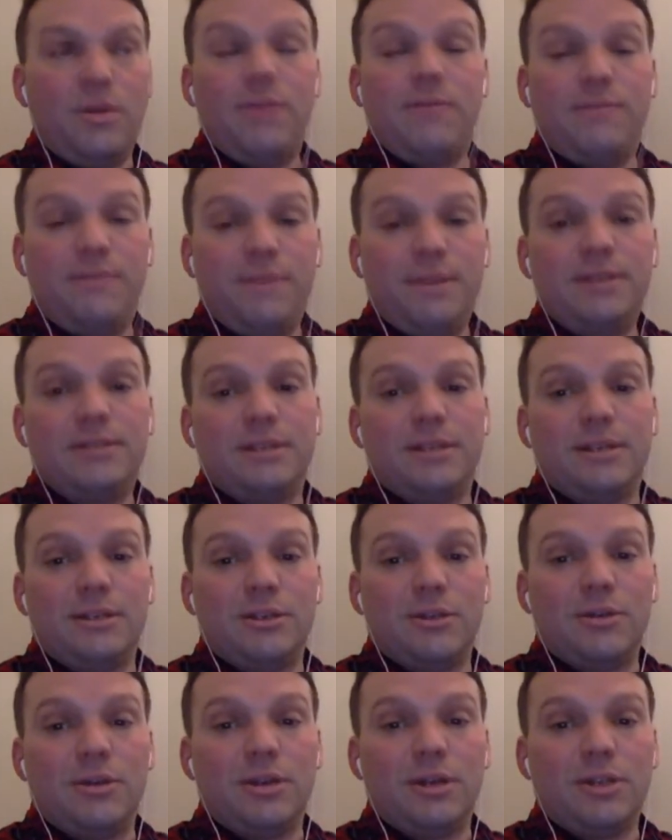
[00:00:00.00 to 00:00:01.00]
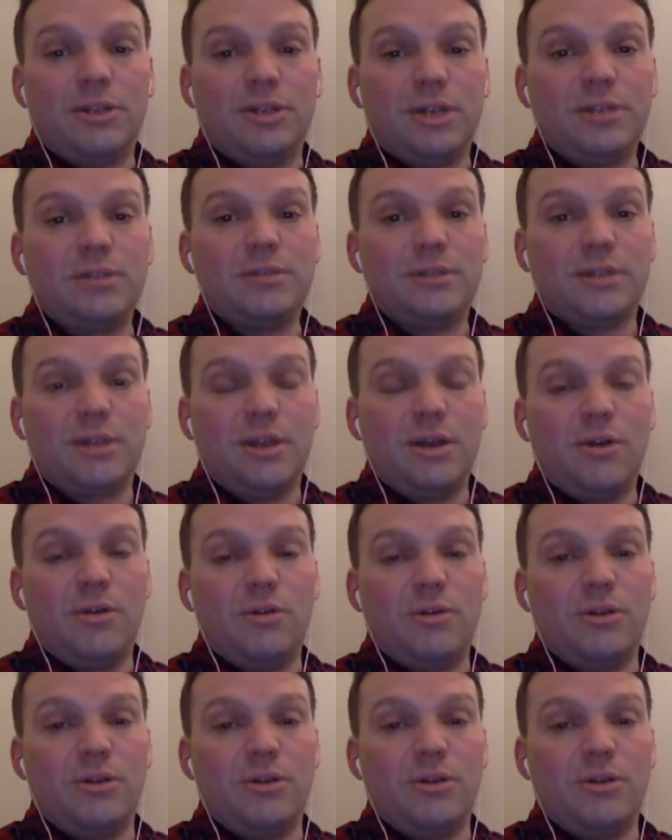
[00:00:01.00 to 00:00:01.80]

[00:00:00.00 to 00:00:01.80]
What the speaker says: fix it. You can adjust the code.